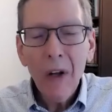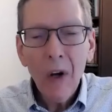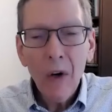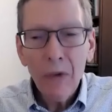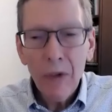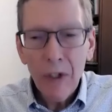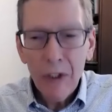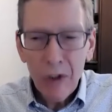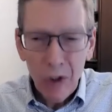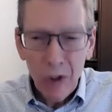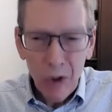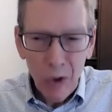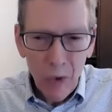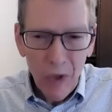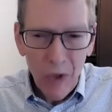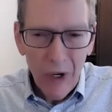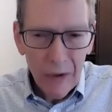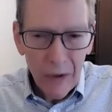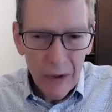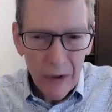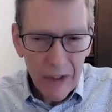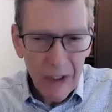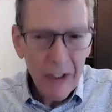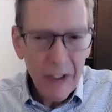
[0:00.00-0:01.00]
over
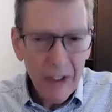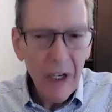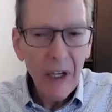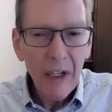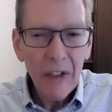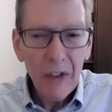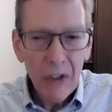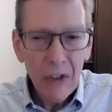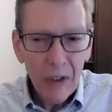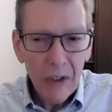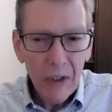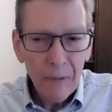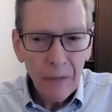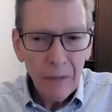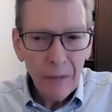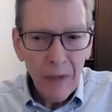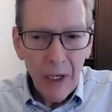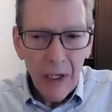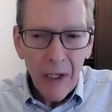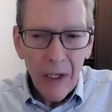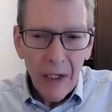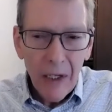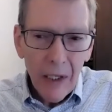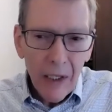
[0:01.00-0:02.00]
200 deaths.
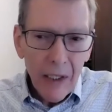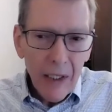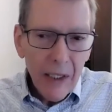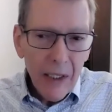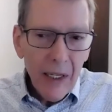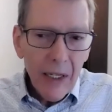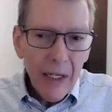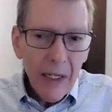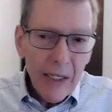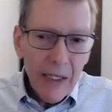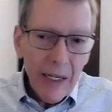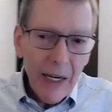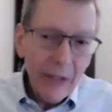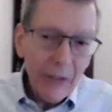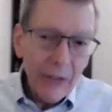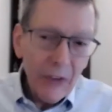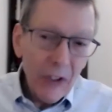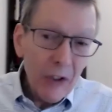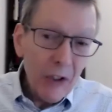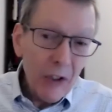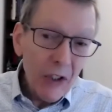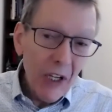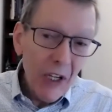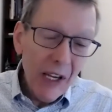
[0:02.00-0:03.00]
At the
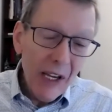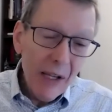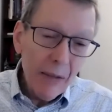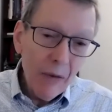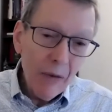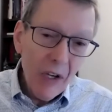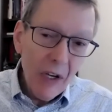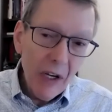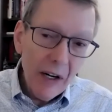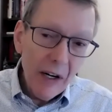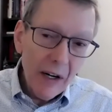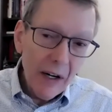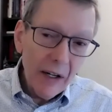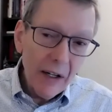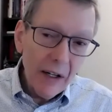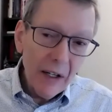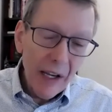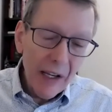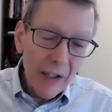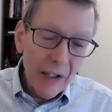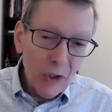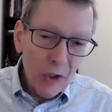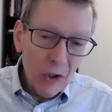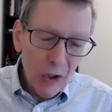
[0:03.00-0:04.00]
same year,
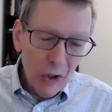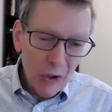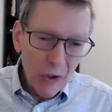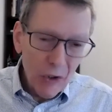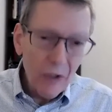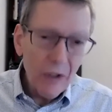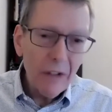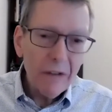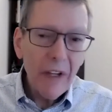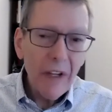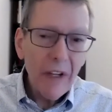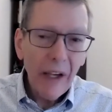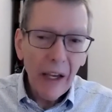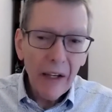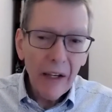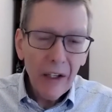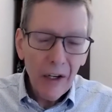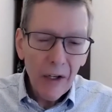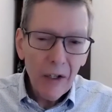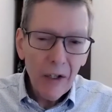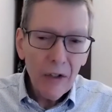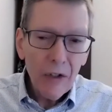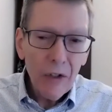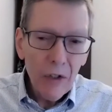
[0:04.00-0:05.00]
in June of that
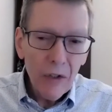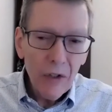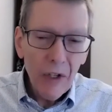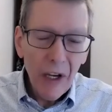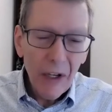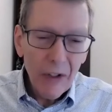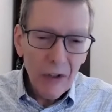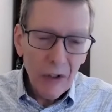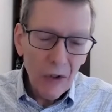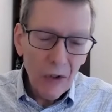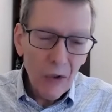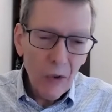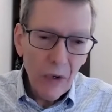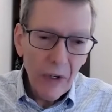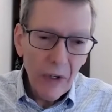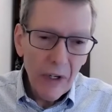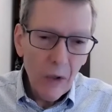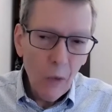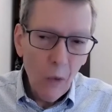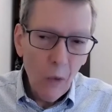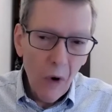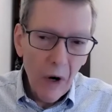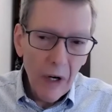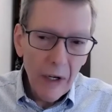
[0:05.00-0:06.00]
year,
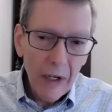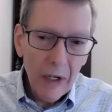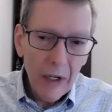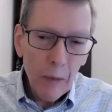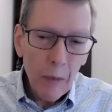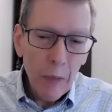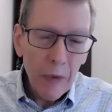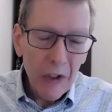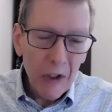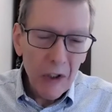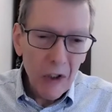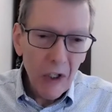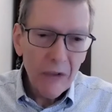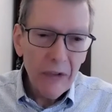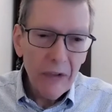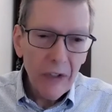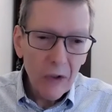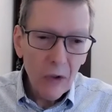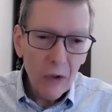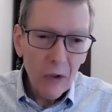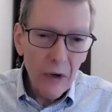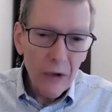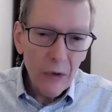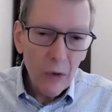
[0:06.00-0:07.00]
2021, in the Pacific
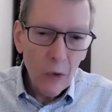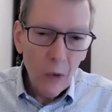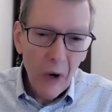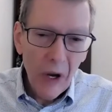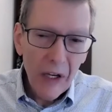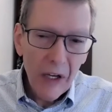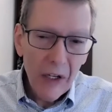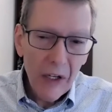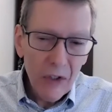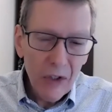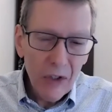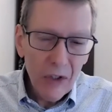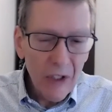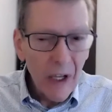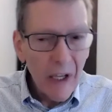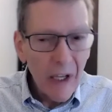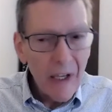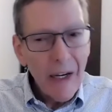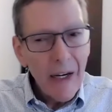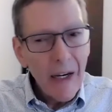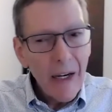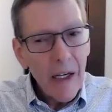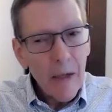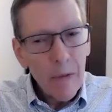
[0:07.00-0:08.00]
Northwest,
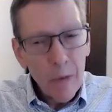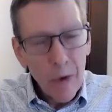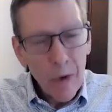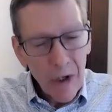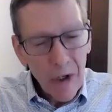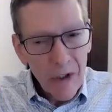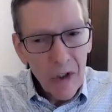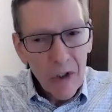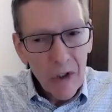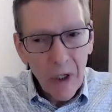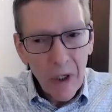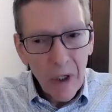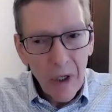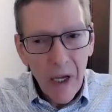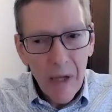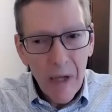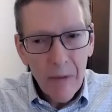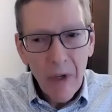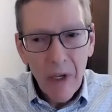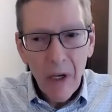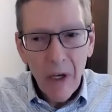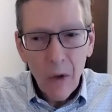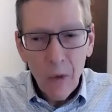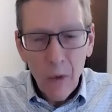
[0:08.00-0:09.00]
in British
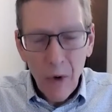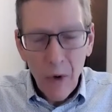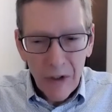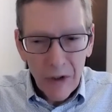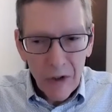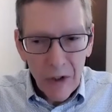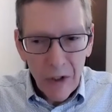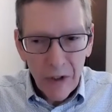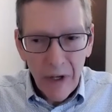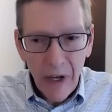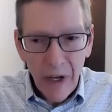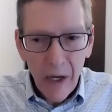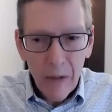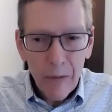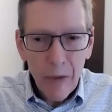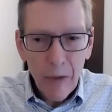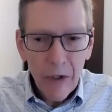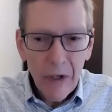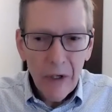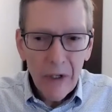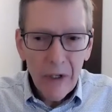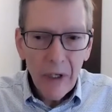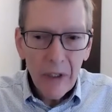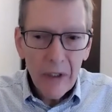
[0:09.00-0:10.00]
Columbia, Western
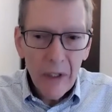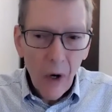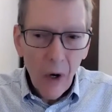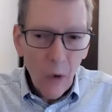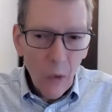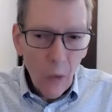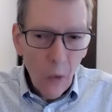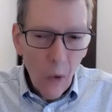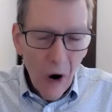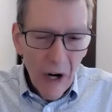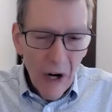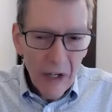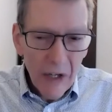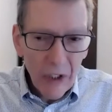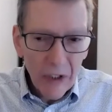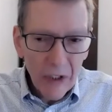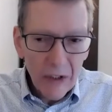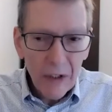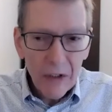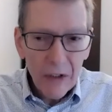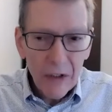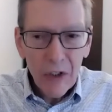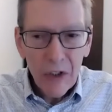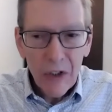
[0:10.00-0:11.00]
Alberta,
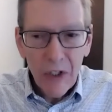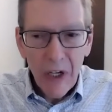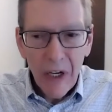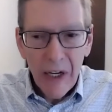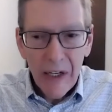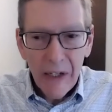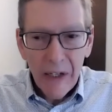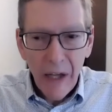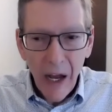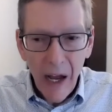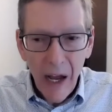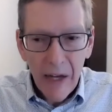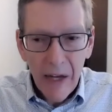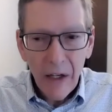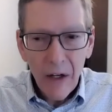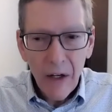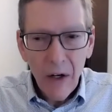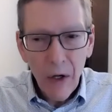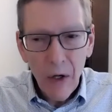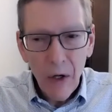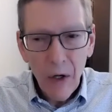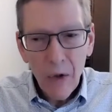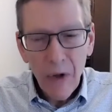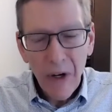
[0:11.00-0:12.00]
Washington State,
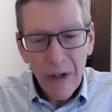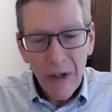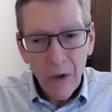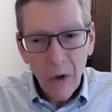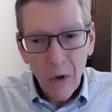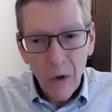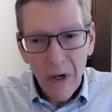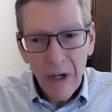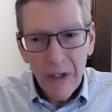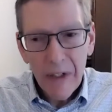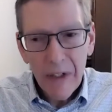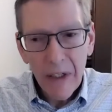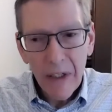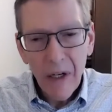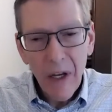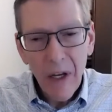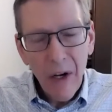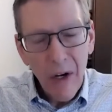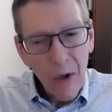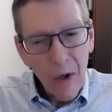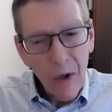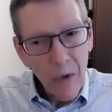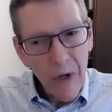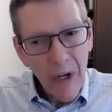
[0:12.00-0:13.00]
Idaho, and Oregon,
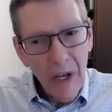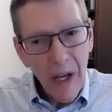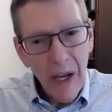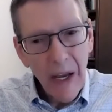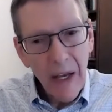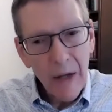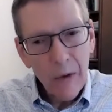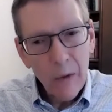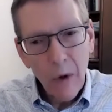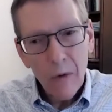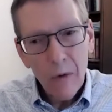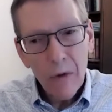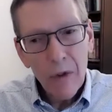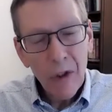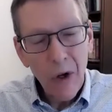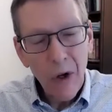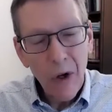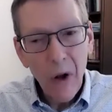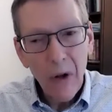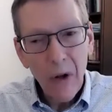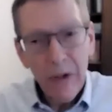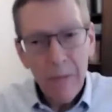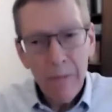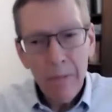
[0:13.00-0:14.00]
we had what was
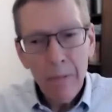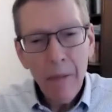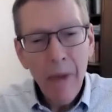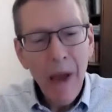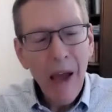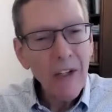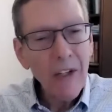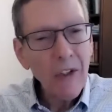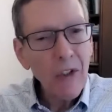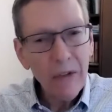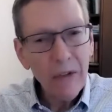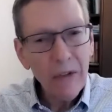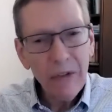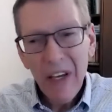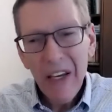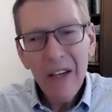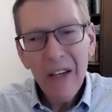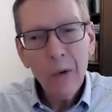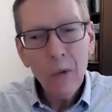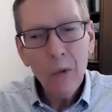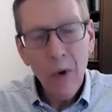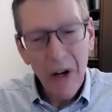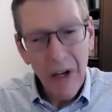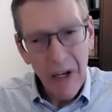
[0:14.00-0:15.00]
called a massive
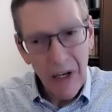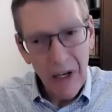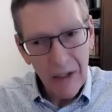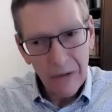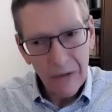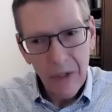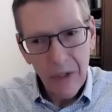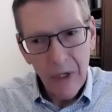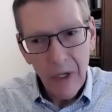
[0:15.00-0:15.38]
heat wave.